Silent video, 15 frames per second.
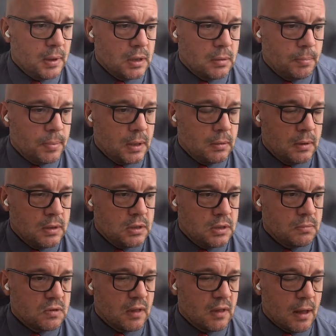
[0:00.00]
but but in
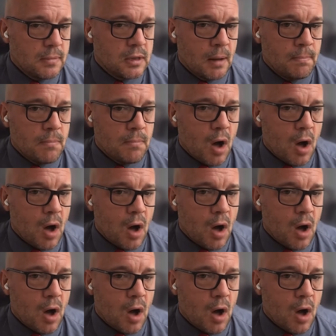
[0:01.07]
terms of the